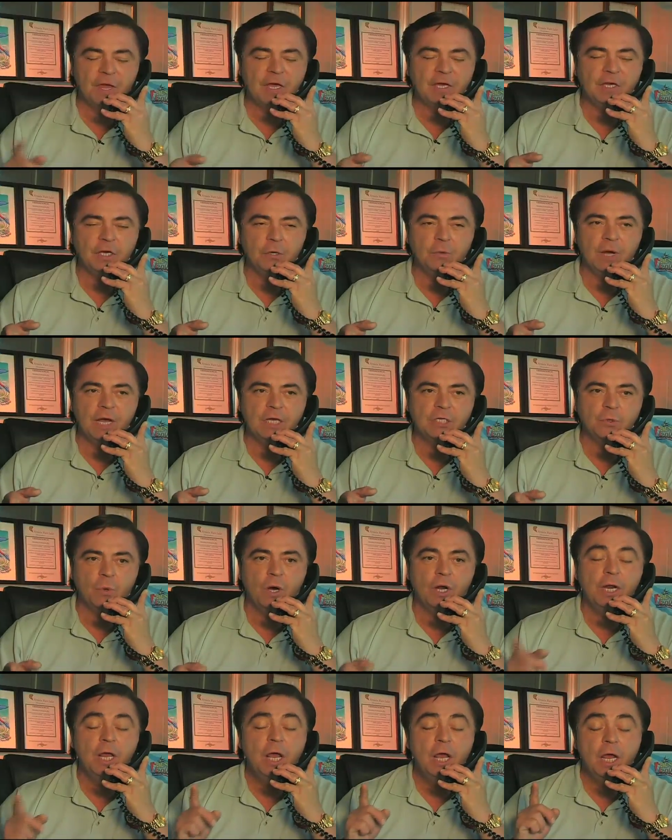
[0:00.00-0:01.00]
Thank you,
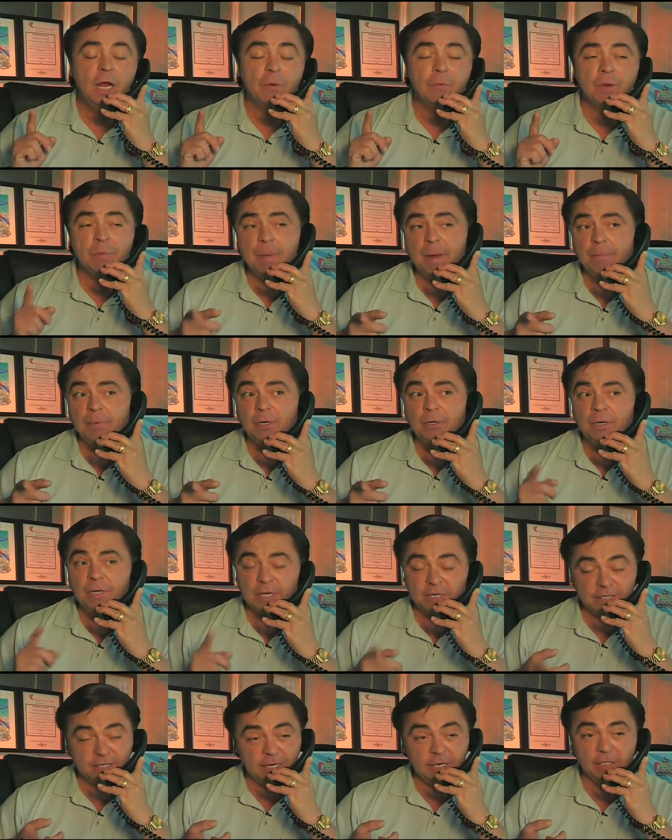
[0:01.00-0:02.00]
Antoine. And remember,
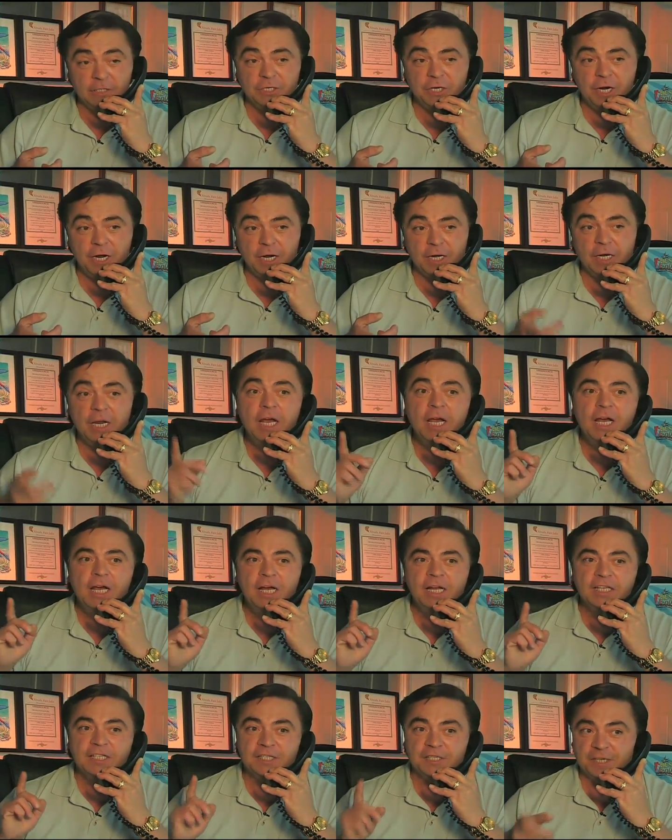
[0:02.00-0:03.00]
and tell Jane,
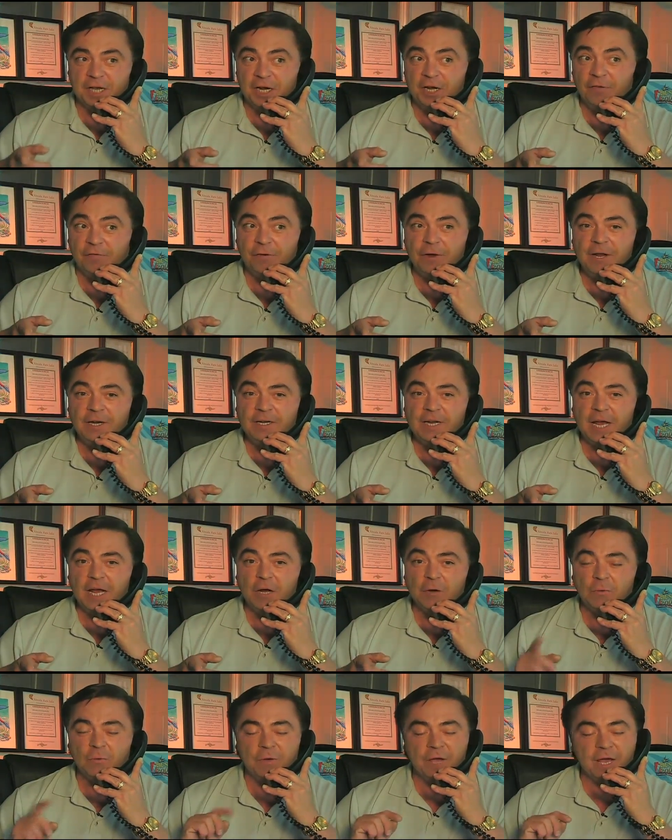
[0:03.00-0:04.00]
send a friend
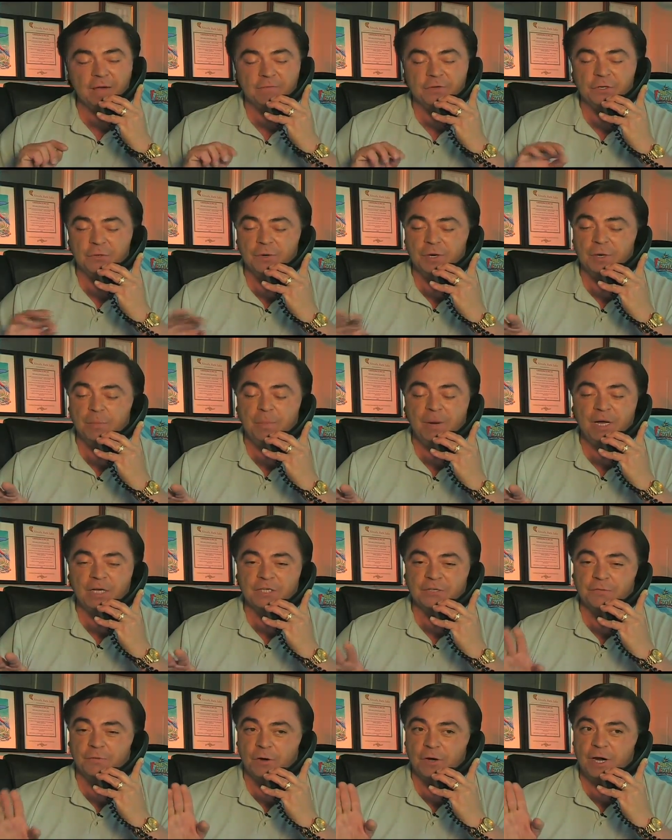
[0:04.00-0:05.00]
down. We have
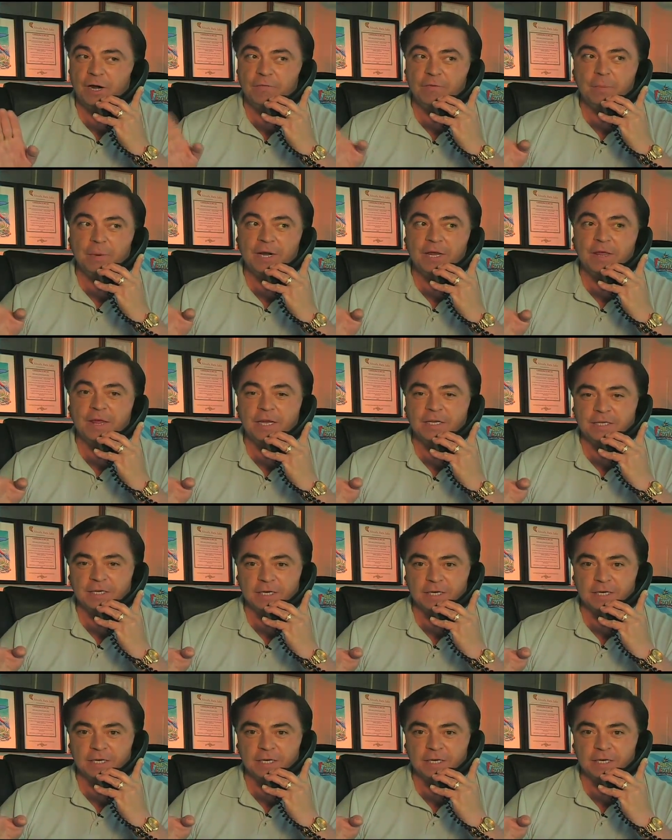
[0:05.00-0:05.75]
$200 for everybody that